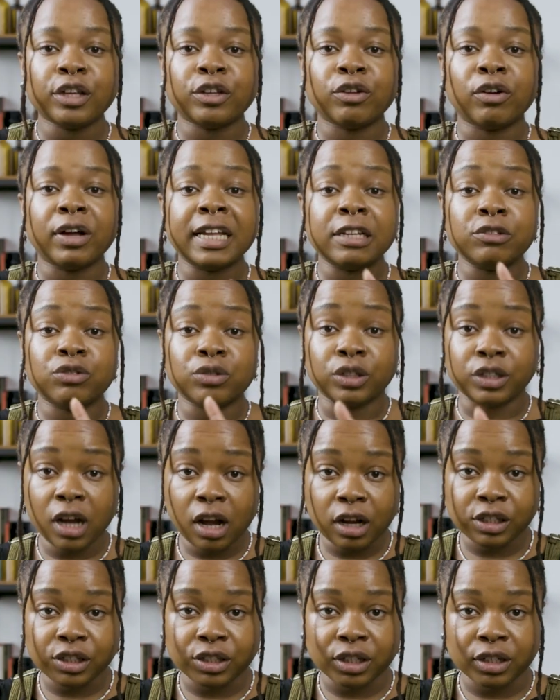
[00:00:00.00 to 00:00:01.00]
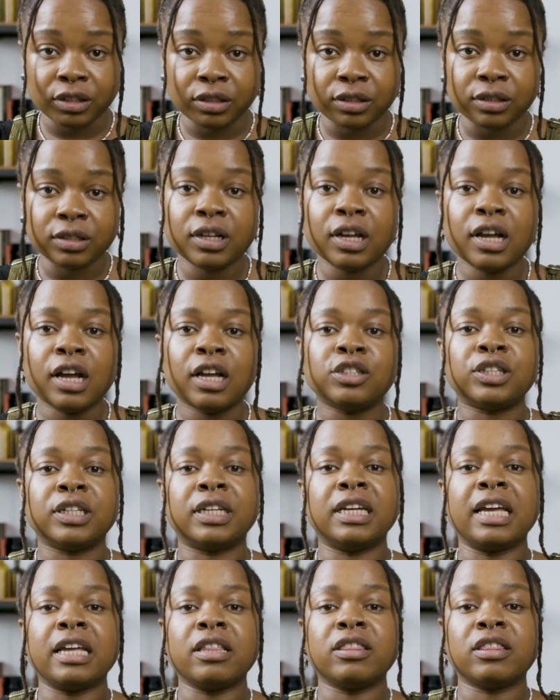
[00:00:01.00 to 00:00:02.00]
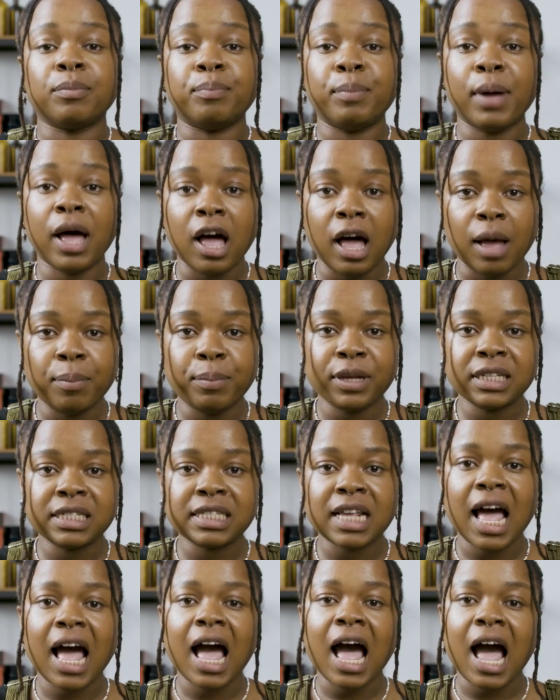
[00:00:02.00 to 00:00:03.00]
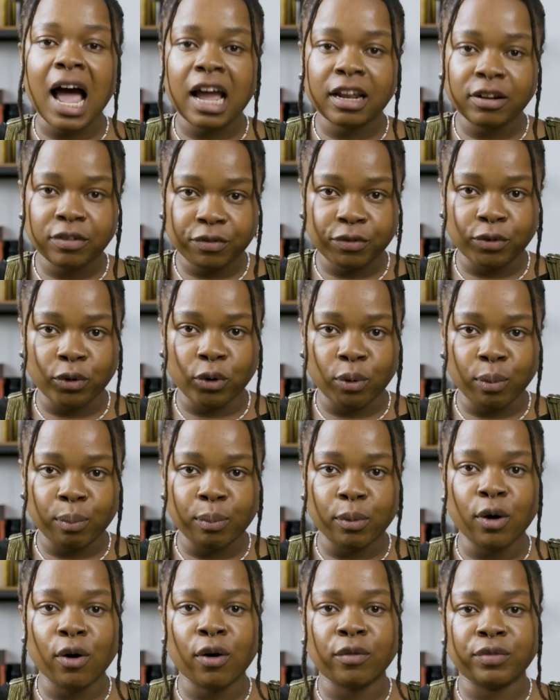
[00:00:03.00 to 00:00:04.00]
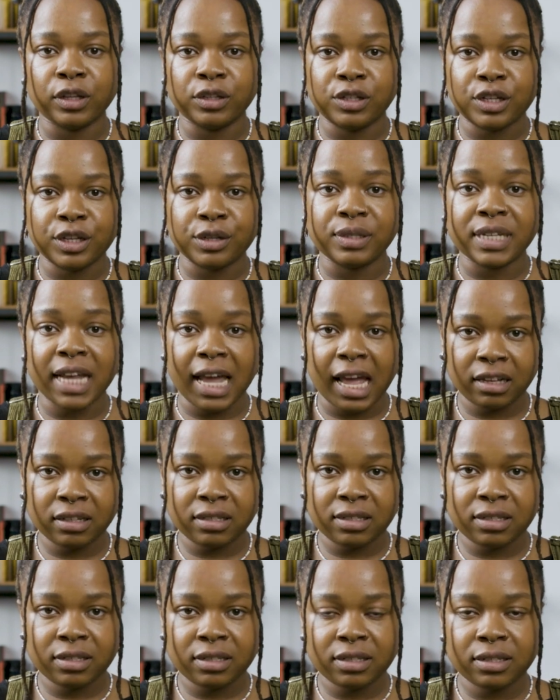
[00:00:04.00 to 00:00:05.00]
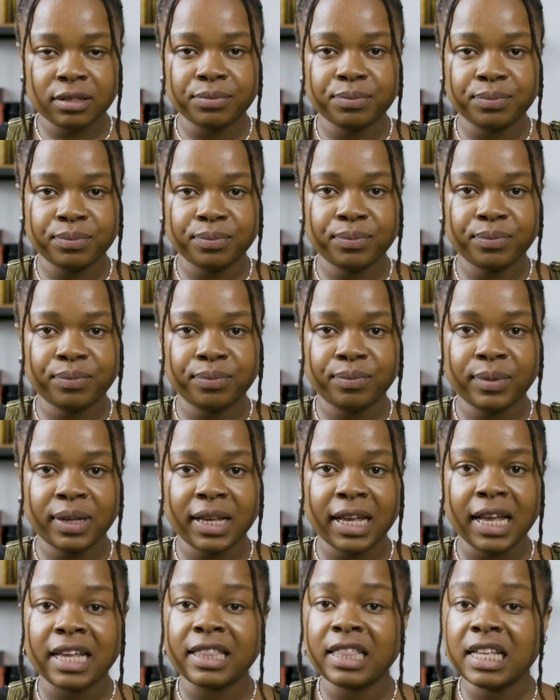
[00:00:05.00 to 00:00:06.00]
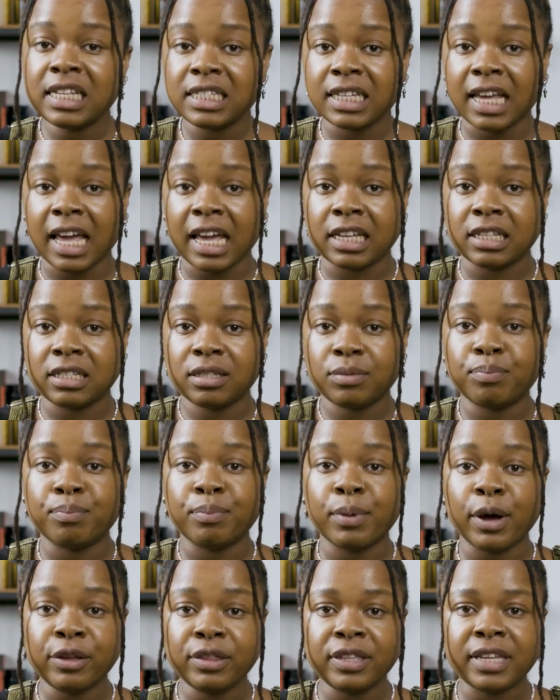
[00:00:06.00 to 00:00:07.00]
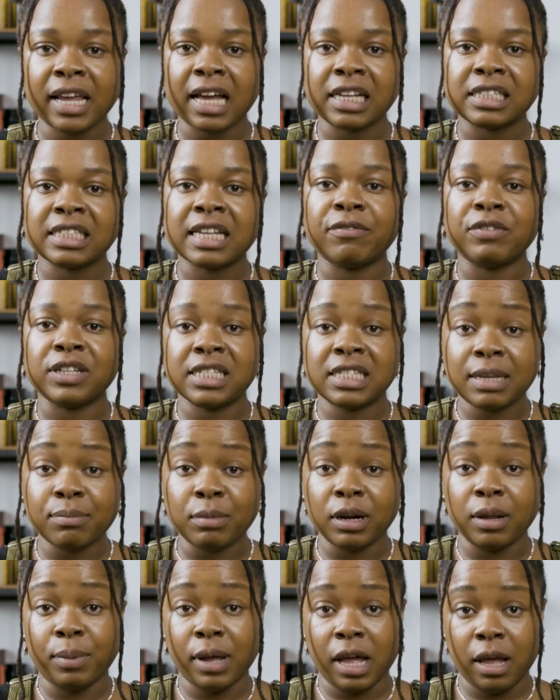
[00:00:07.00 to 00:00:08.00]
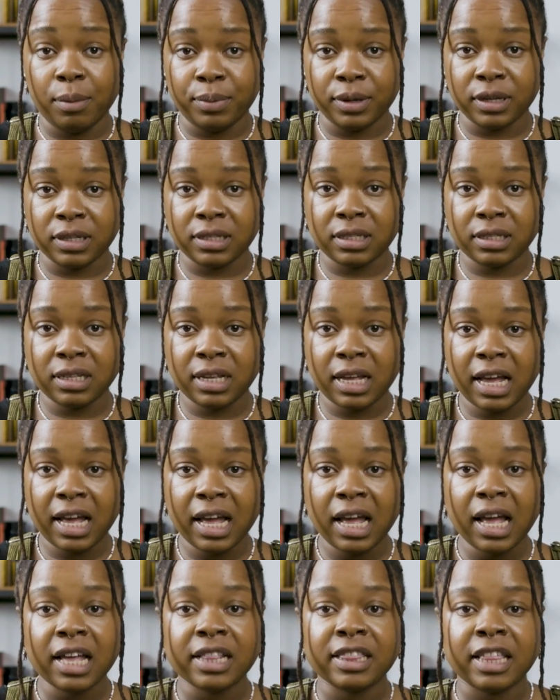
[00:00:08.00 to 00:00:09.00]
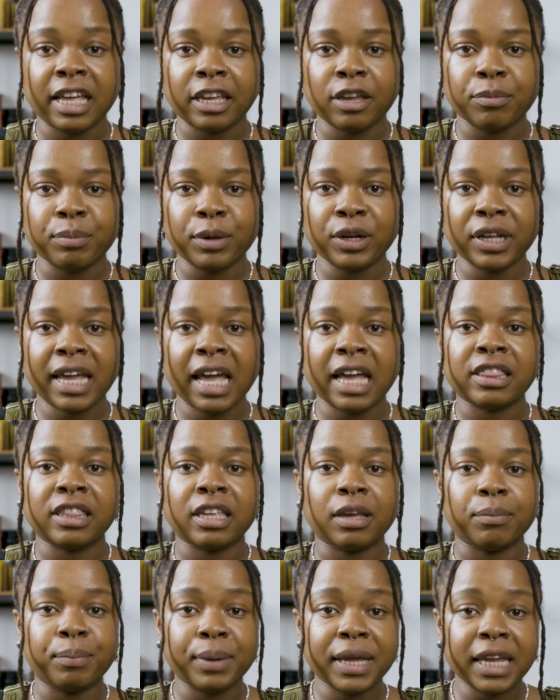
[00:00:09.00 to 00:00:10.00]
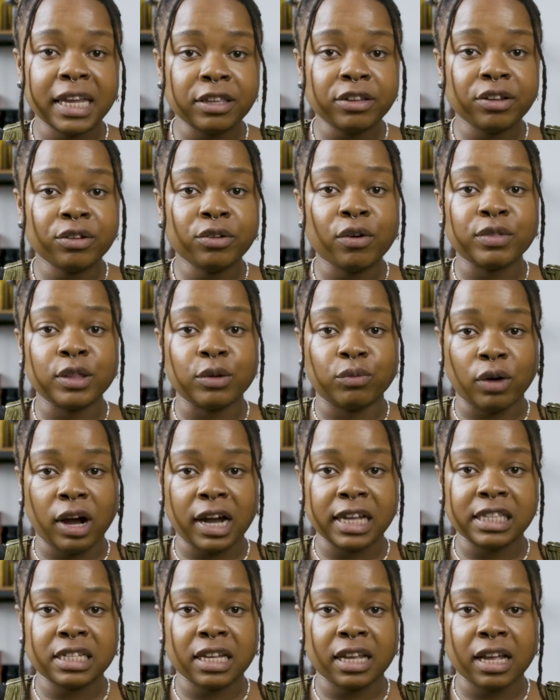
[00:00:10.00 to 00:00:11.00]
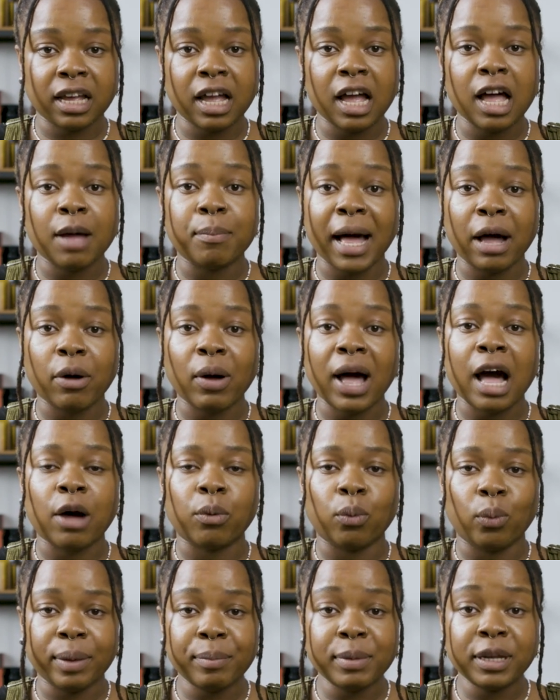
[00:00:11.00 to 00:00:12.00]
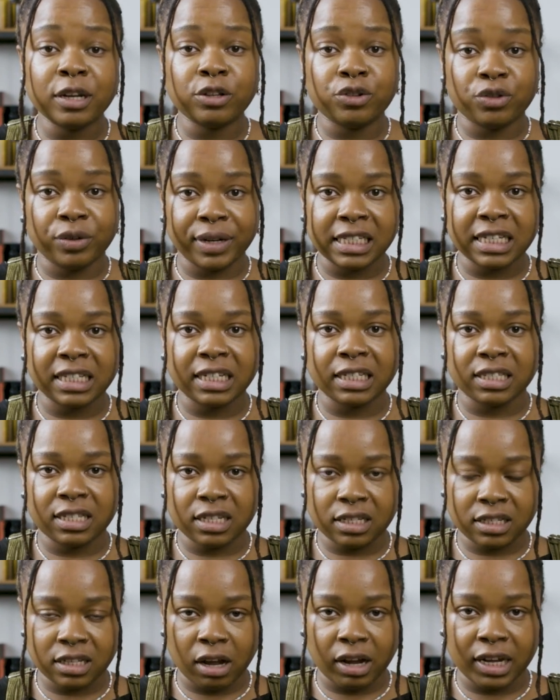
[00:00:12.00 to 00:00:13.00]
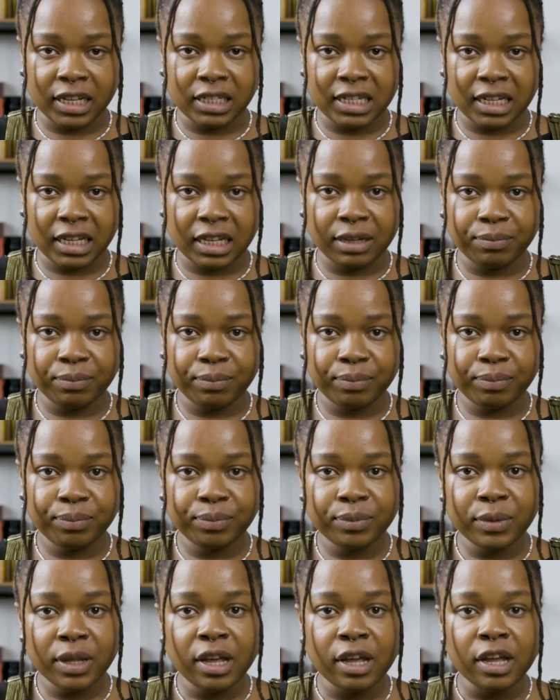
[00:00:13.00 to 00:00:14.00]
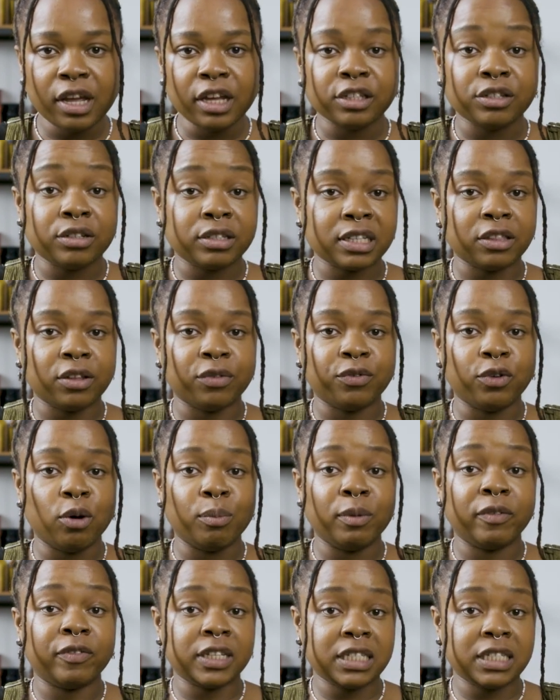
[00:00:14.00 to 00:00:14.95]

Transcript: Your introduction should link the purpose and form of the two texts. In this case, both texts have a similar purpose. They communicate the opinion of the writer about how women are treated in society, using the form of a